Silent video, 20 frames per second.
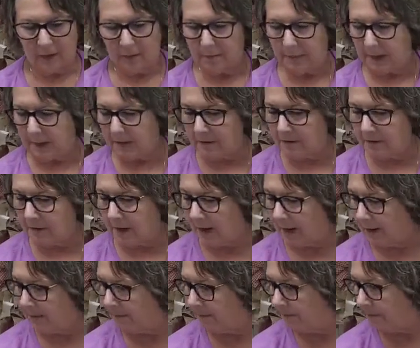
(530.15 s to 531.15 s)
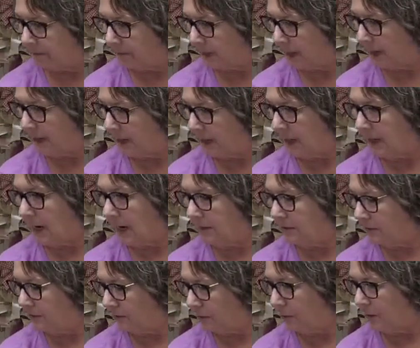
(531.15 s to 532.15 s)
But again, I
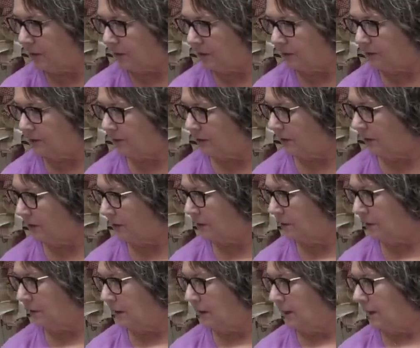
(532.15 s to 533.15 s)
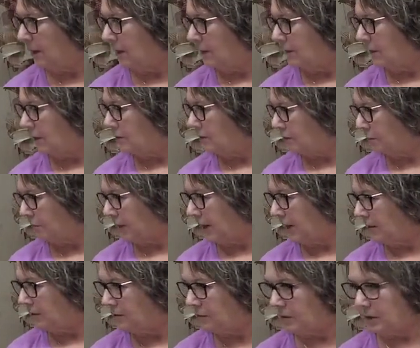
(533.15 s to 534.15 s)
just wanted to touch
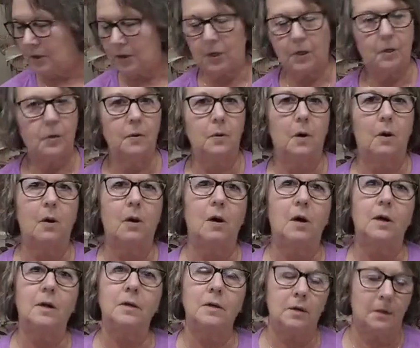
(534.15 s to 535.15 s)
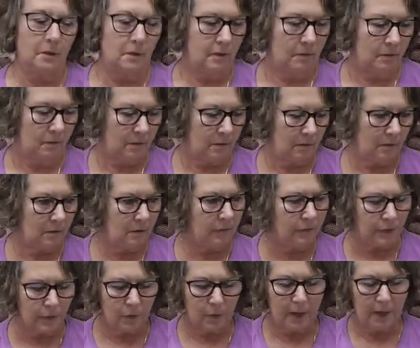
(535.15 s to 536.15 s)
base with you on
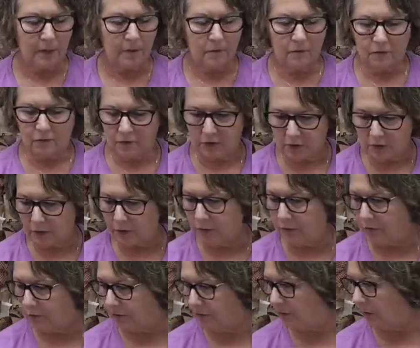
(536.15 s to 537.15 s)
different ways to use